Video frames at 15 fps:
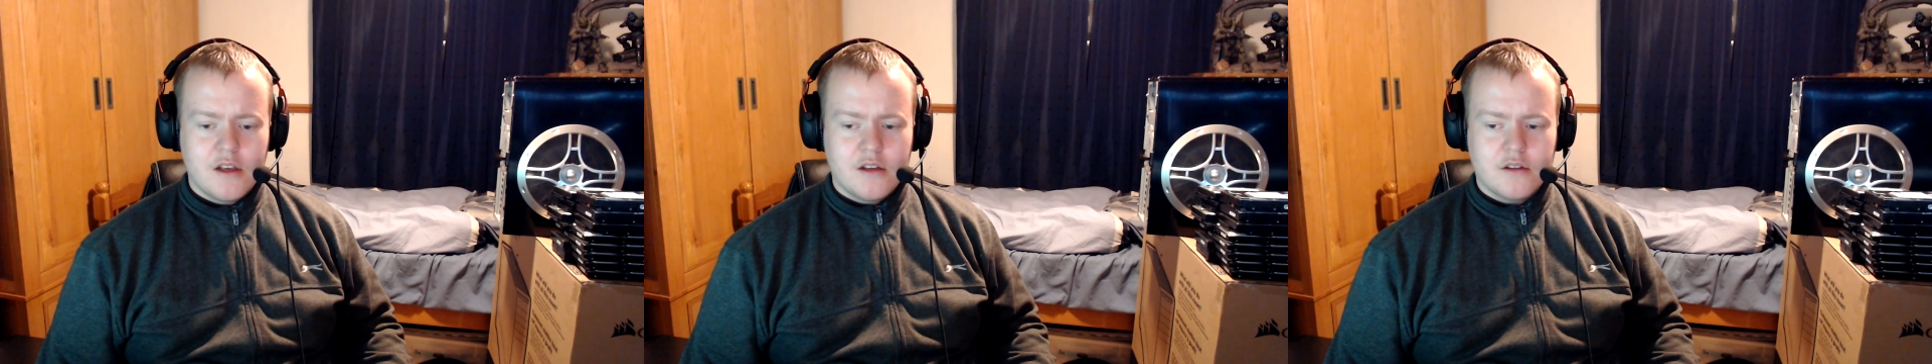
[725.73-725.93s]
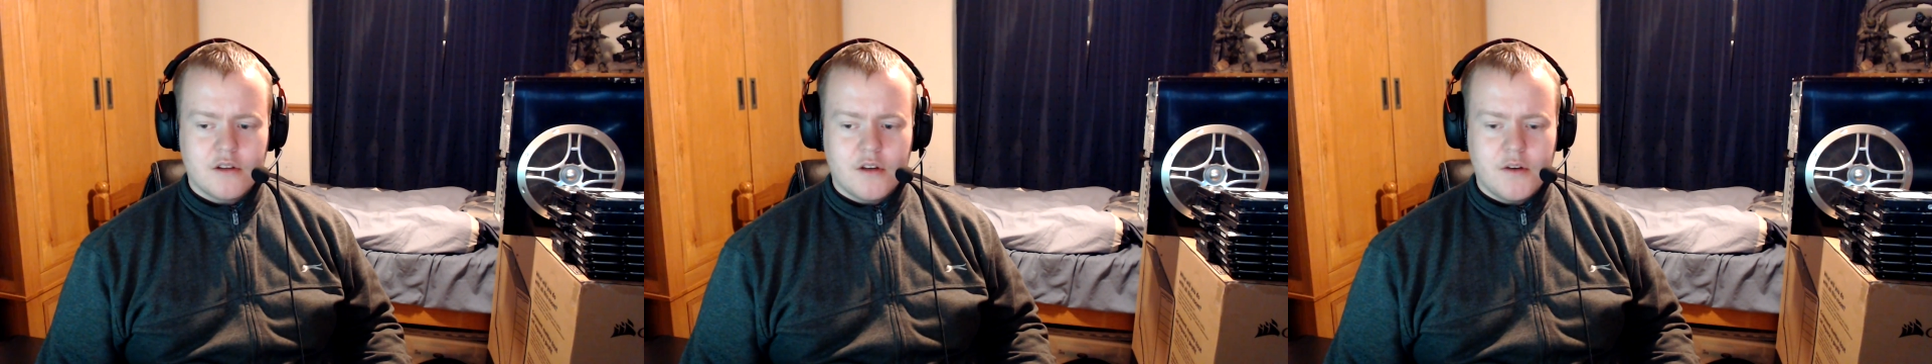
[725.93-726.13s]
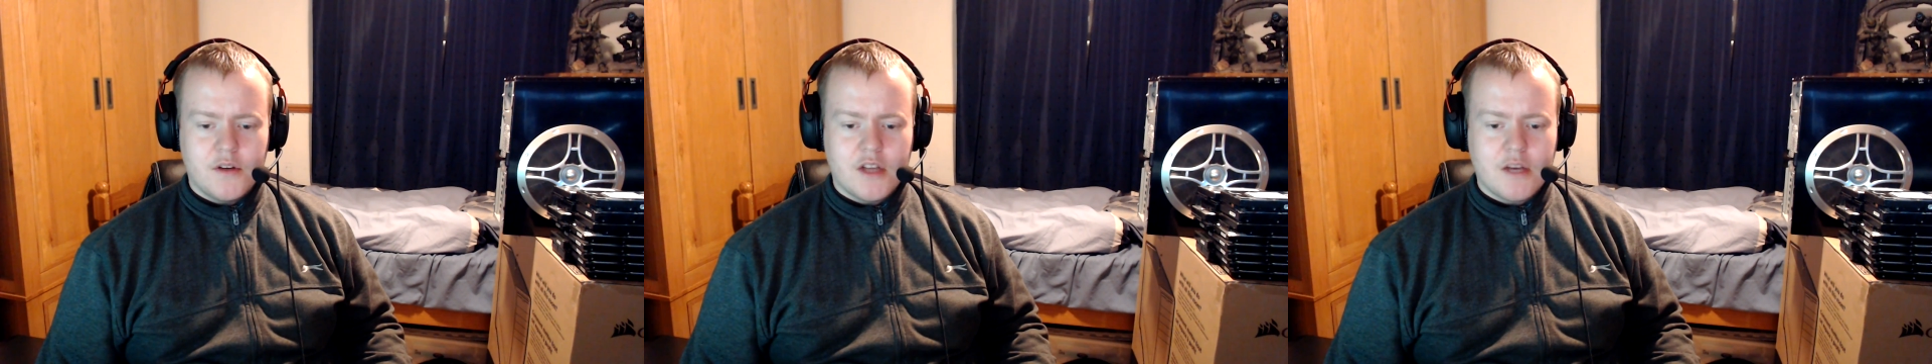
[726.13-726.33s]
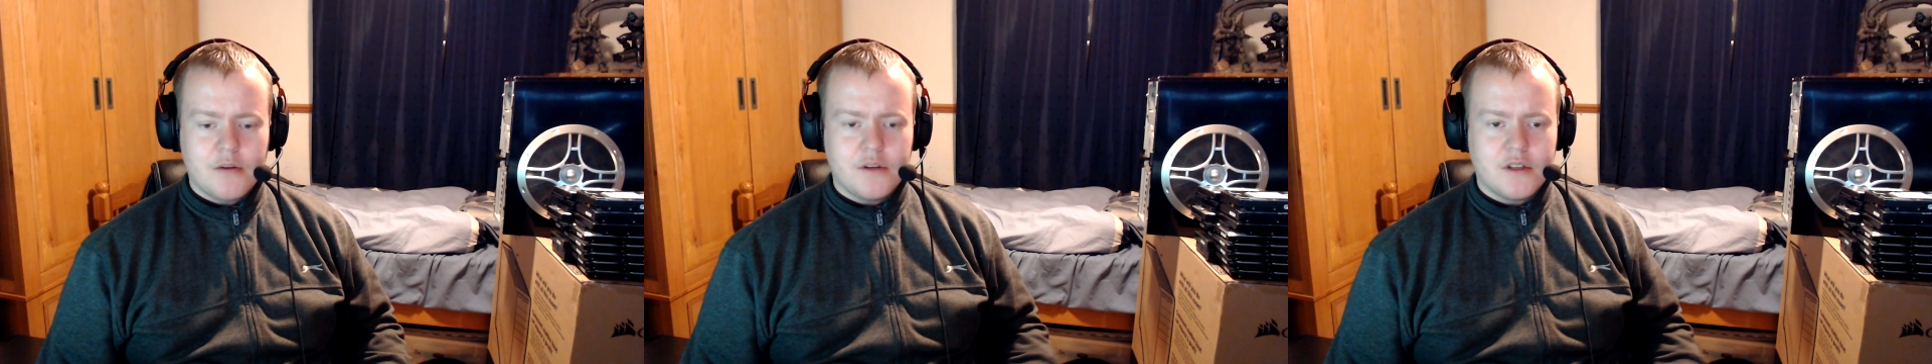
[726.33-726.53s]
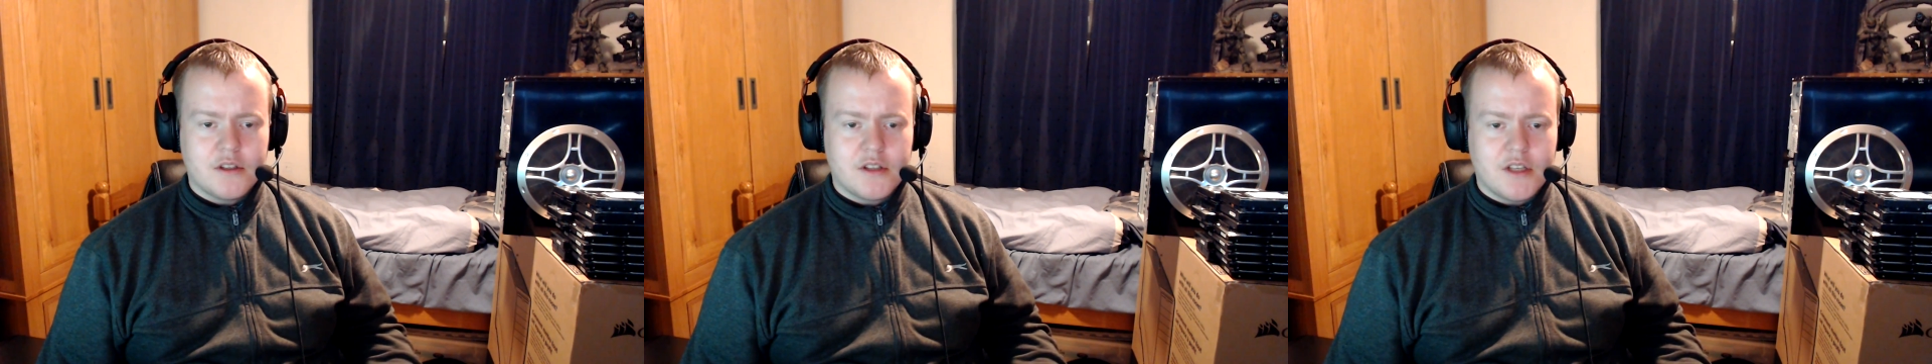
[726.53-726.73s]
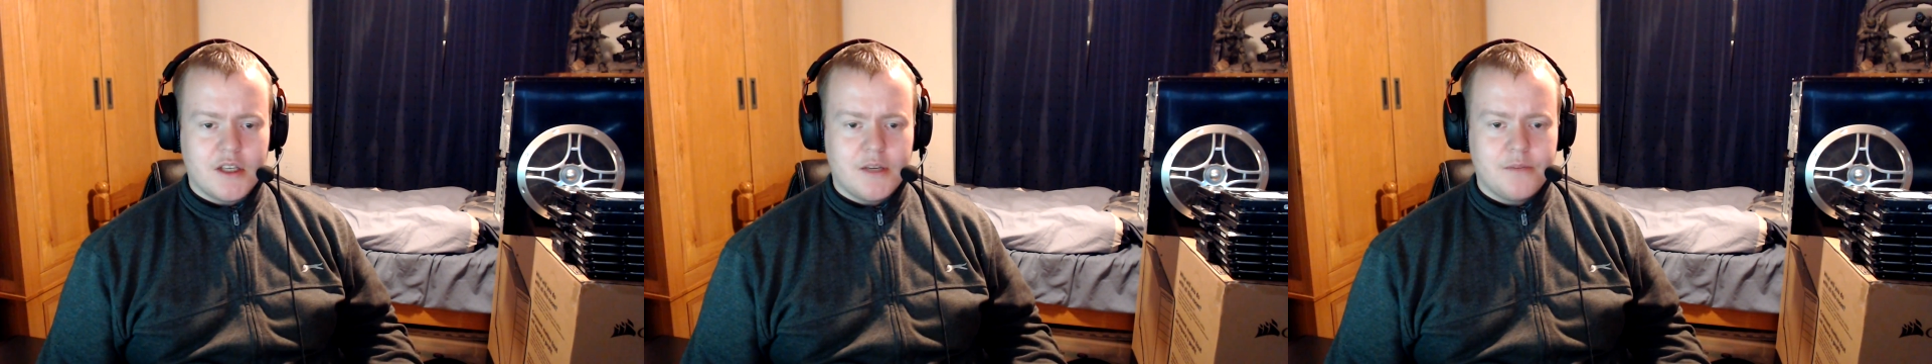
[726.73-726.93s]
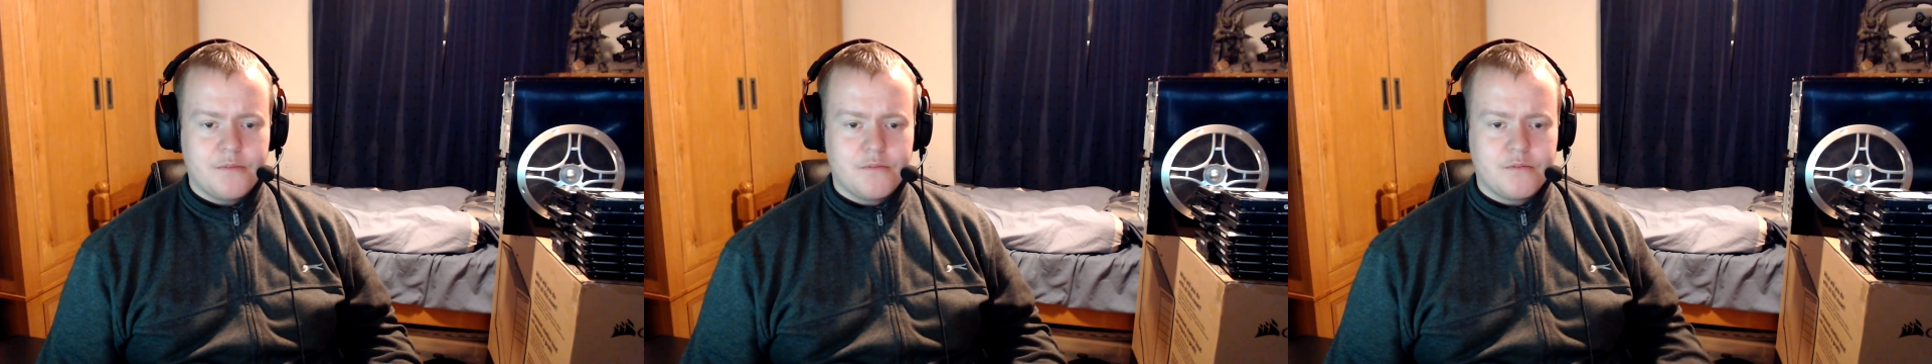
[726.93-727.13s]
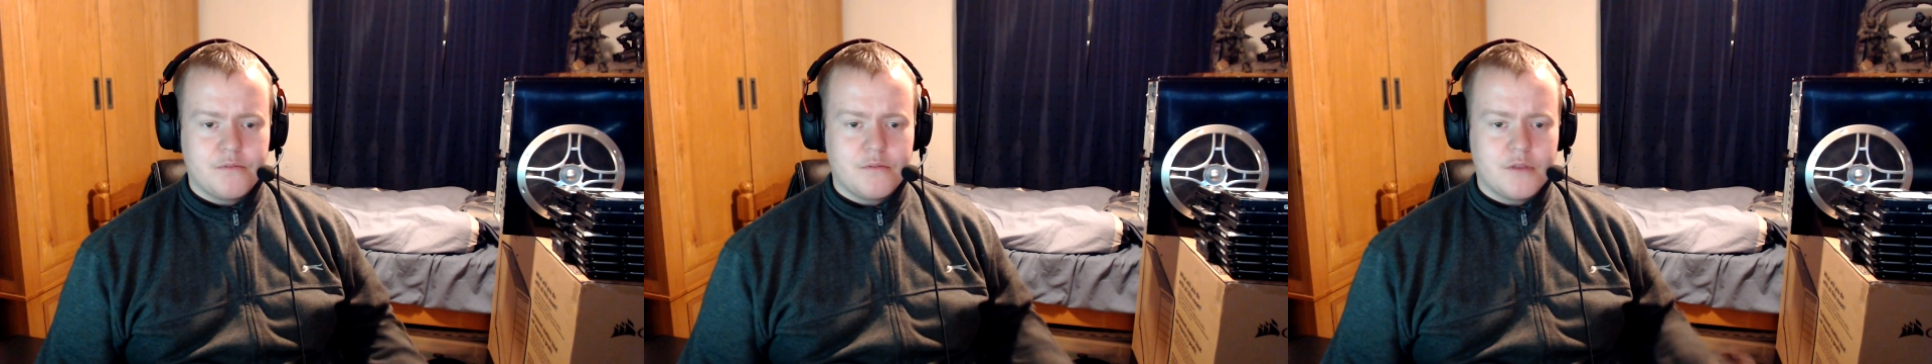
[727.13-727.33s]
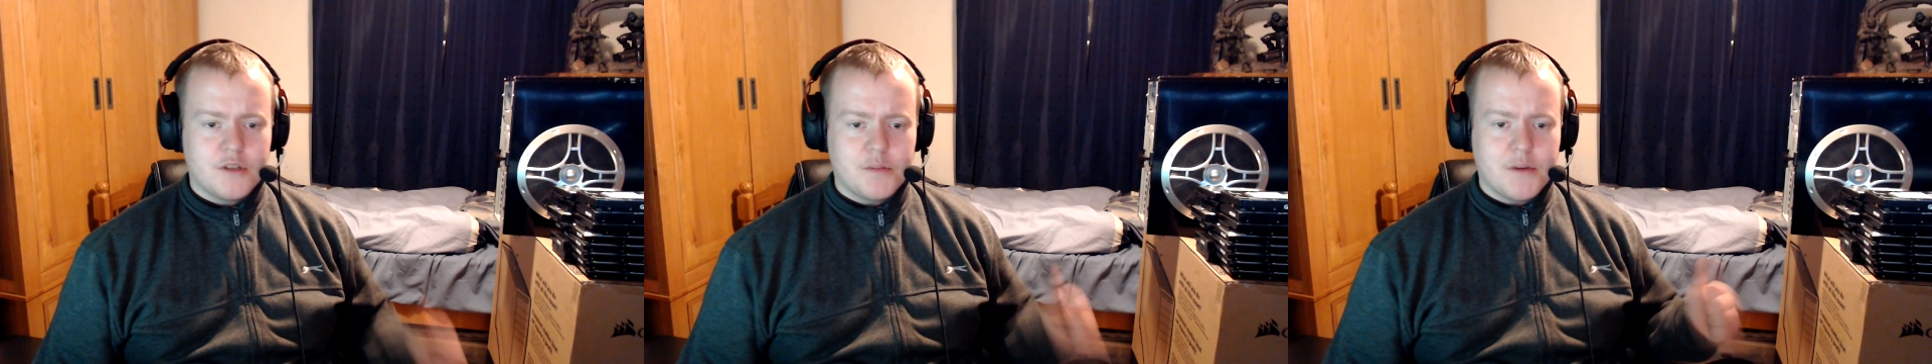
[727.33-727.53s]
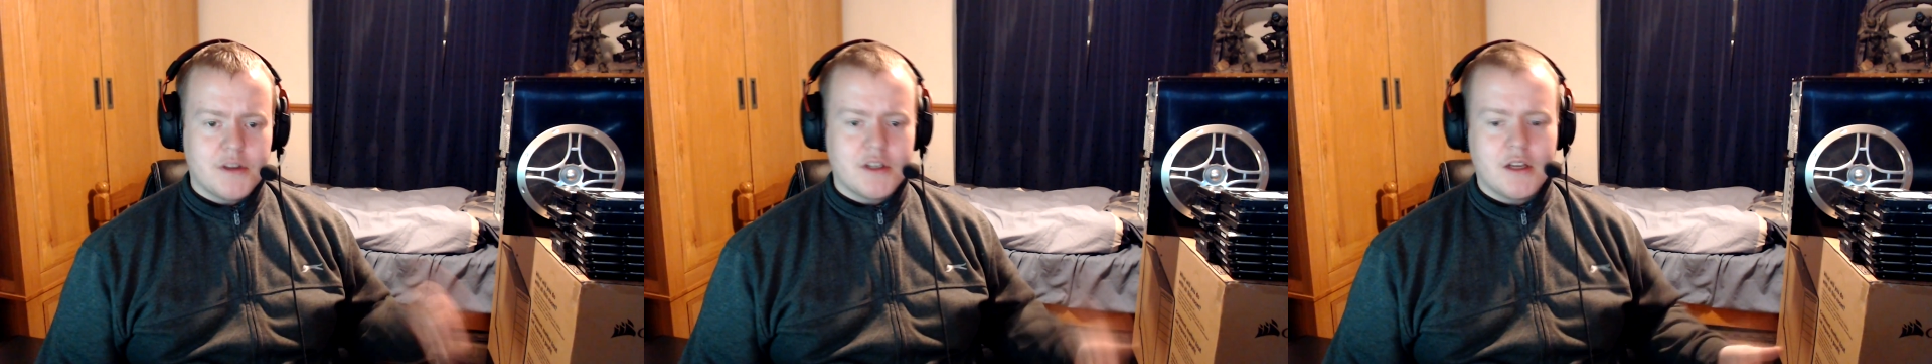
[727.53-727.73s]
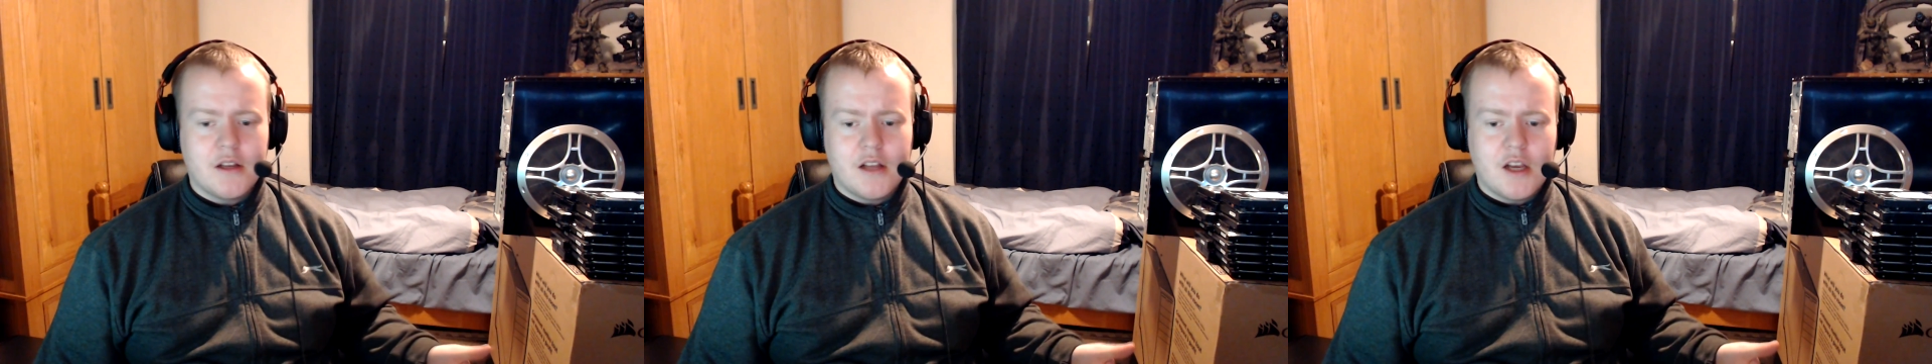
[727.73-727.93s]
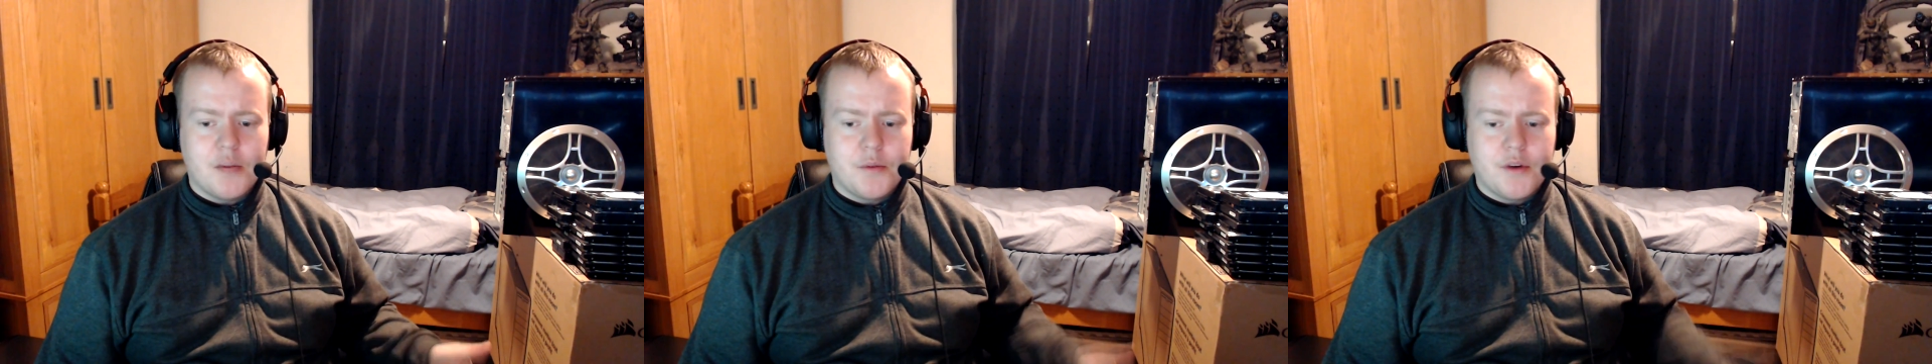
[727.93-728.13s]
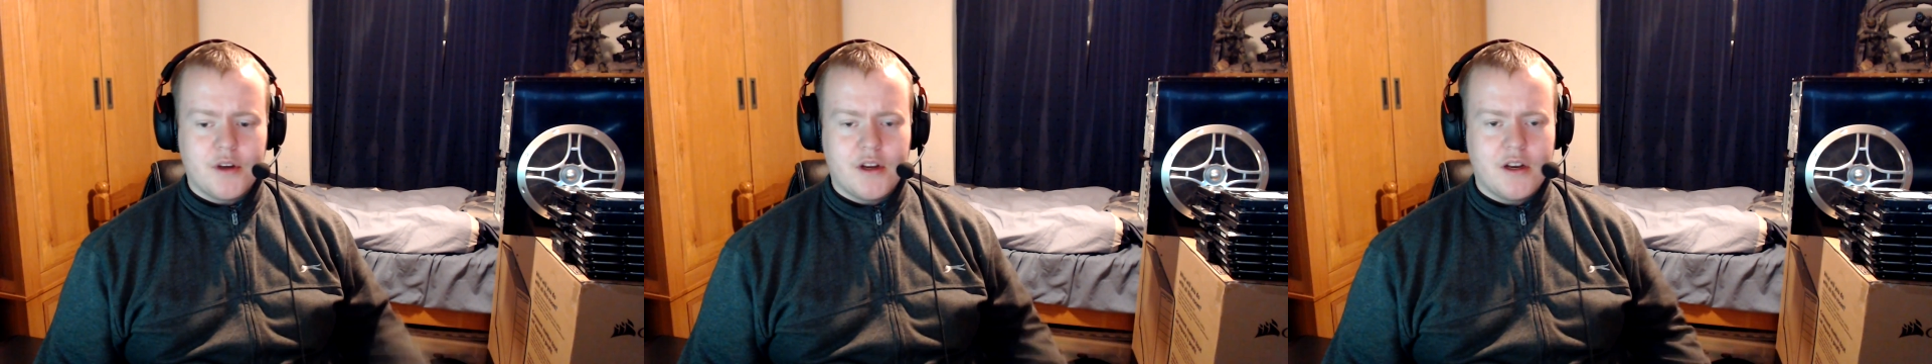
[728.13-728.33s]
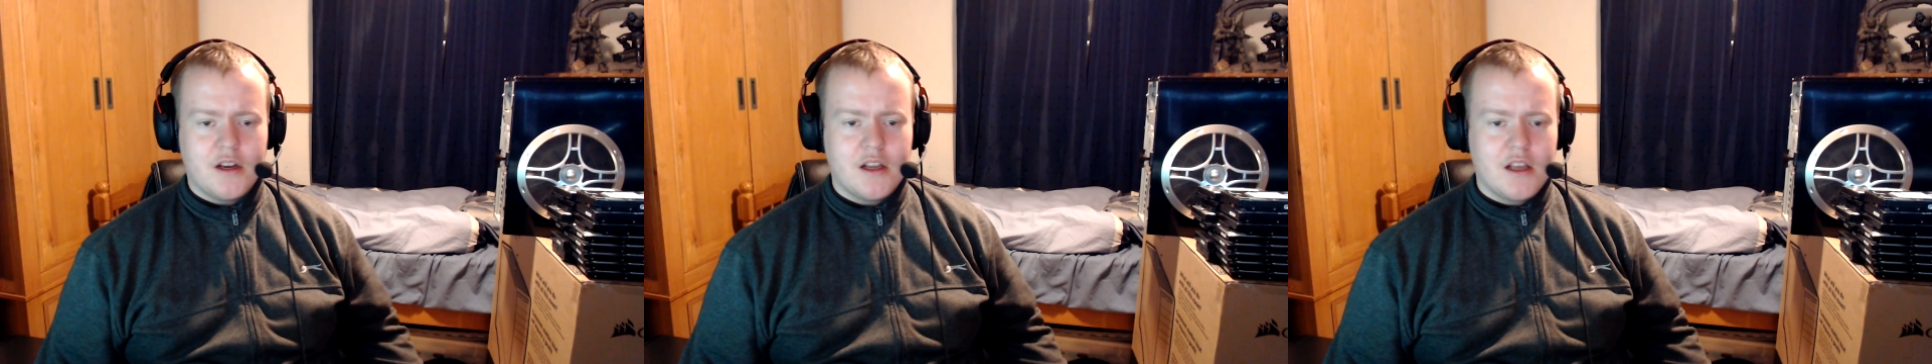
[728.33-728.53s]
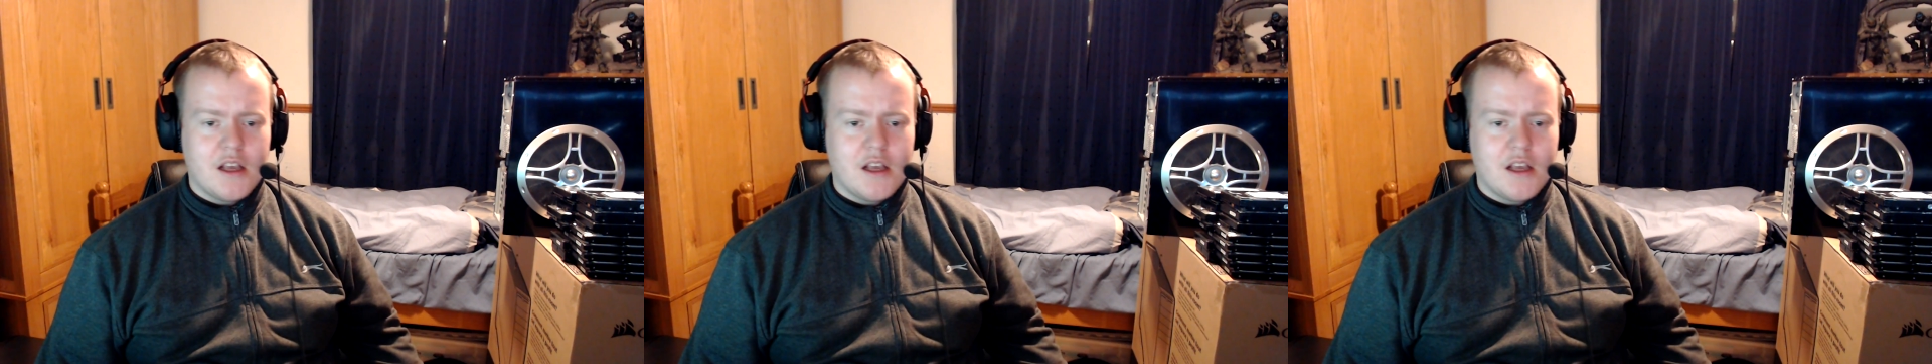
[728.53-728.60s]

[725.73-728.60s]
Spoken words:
So if you like what you see, smash that like button